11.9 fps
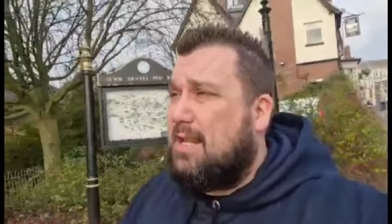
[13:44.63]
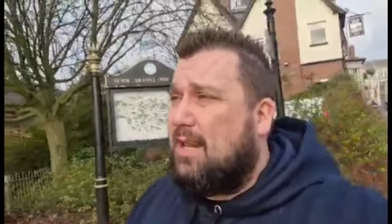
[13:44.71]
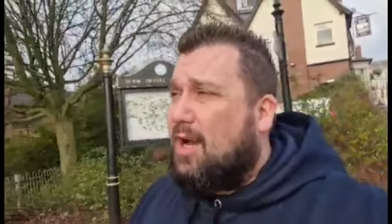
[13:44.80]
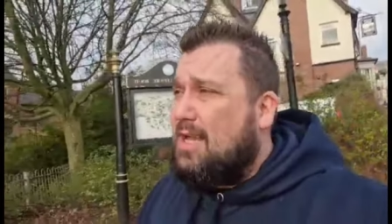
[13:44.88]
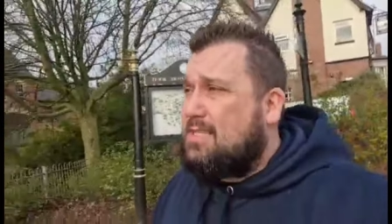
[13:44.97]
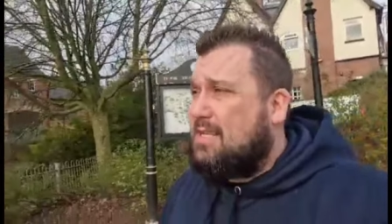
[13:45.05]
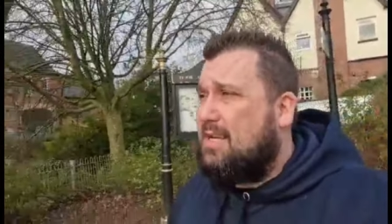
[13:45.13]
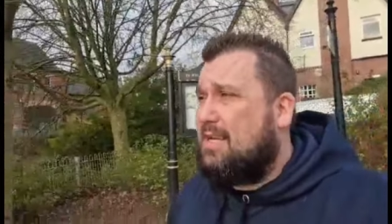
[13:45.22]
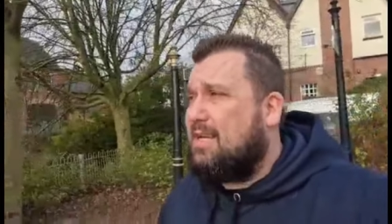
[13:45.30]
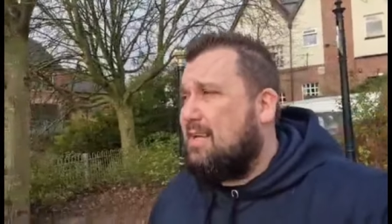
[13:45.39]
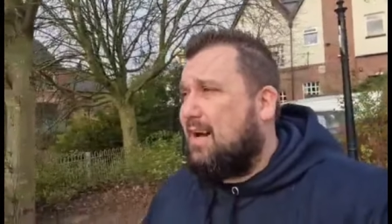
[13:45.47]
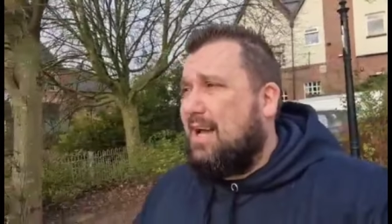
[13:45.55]
I used
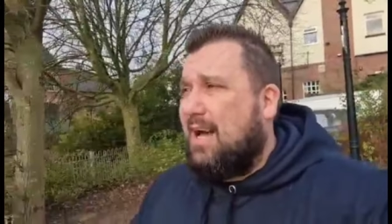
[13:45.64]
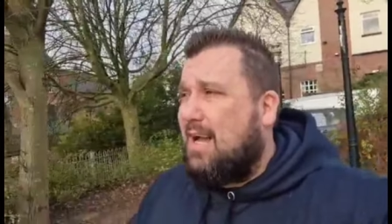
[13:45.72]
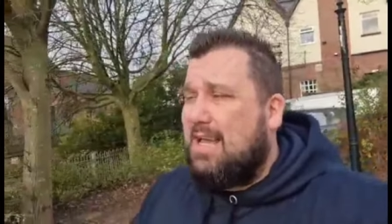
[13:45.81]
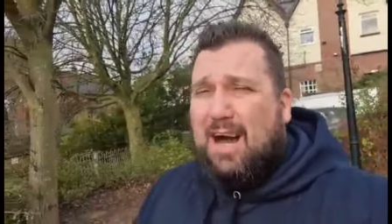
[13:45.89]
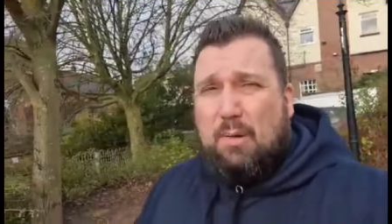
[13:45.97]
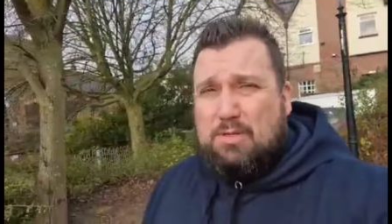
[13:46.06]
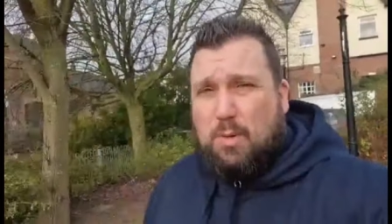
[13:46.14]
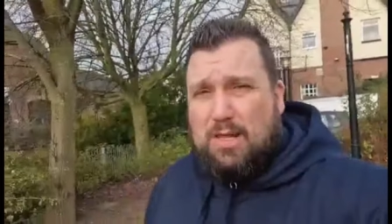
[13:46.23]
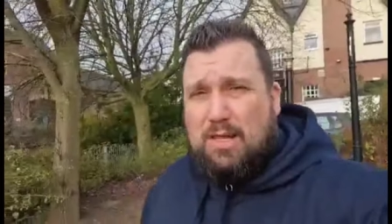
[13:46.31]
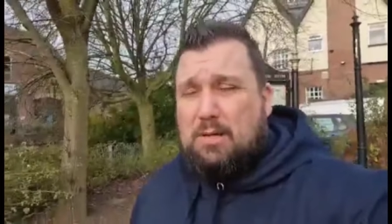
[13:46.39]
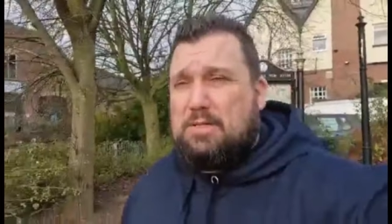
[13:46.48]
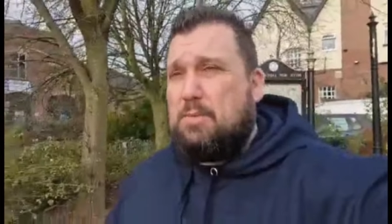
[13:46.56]
to, I, I, I was one of
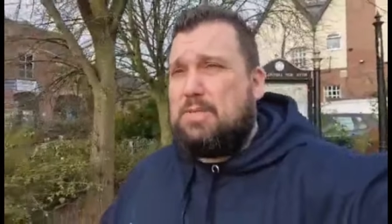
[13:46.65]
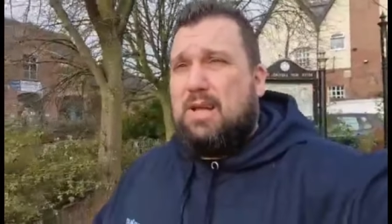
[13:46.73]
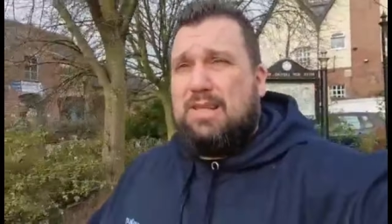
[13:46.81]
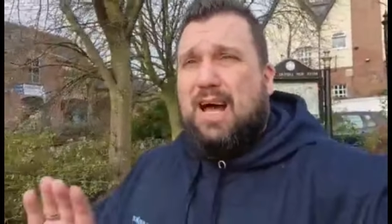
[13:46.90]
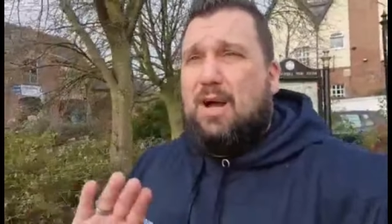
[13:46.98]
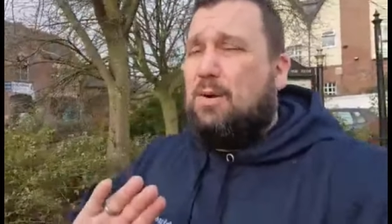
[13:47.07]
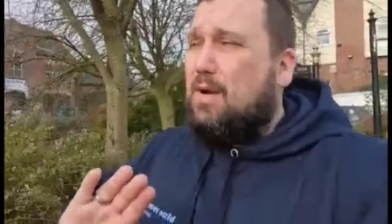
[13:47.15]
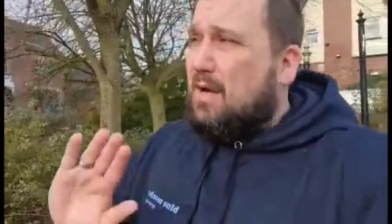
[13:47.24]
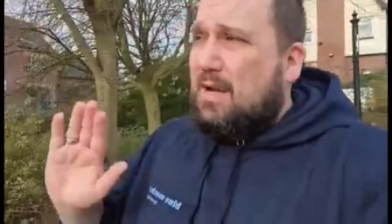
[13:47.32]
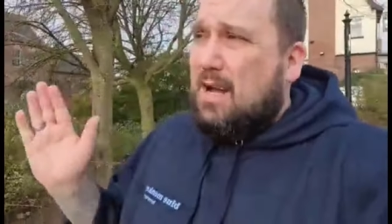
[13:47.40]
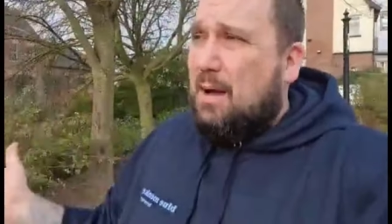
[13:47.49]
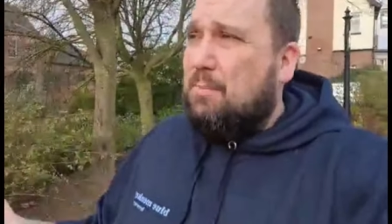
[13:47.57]
those that was like, no,
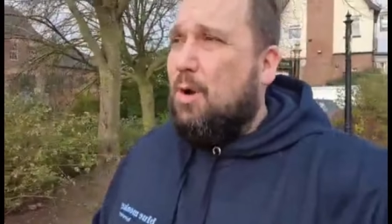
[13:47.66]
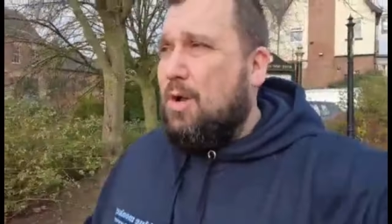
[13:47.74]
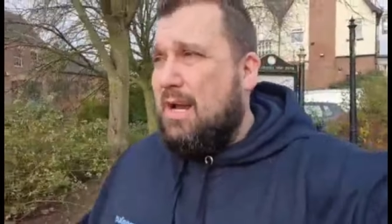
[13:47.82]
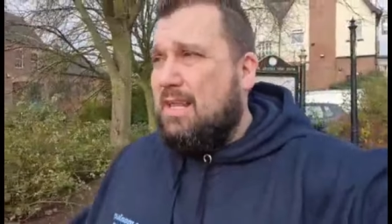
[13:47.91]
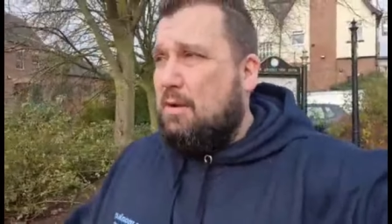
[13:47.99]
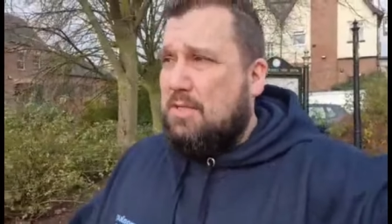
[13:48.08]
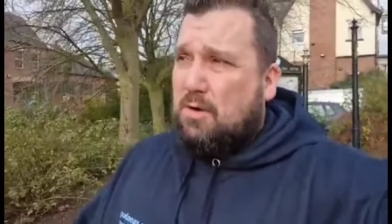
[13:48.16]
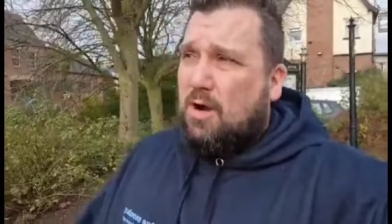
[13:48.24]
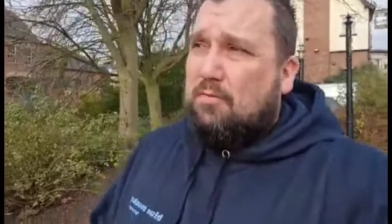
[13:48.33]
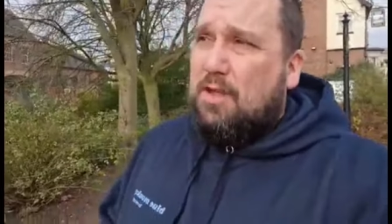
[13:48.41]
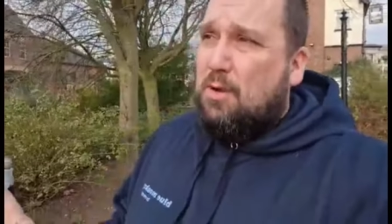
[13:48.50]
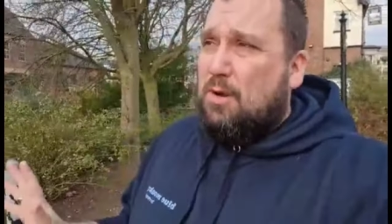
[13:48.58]
I'm not going there. It's Craft
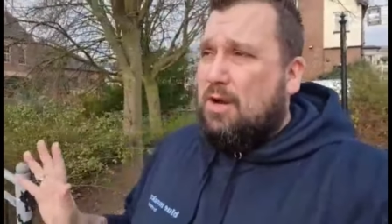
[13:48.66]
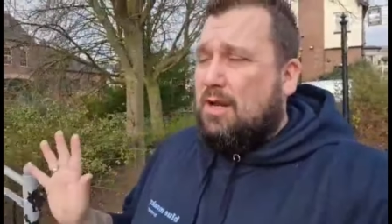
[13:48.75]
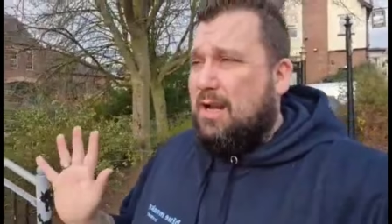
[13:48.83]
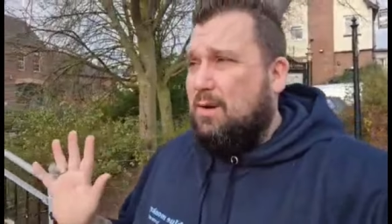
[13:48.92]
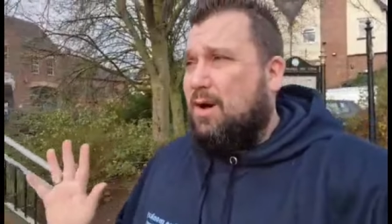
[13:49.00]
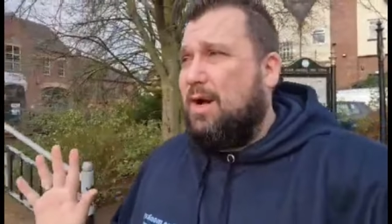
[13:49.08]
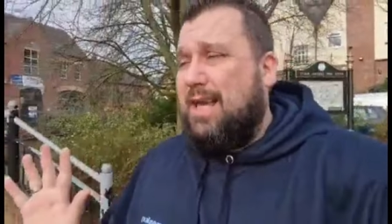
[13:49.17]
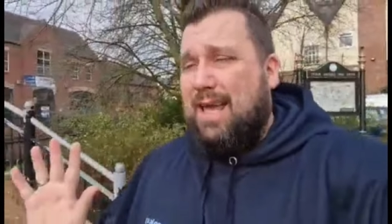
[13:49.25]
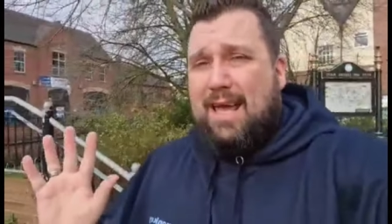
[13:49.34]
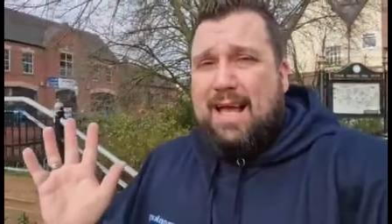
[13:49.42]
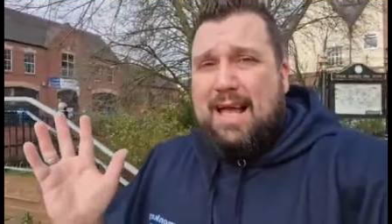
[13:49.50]
Union. I don't like it.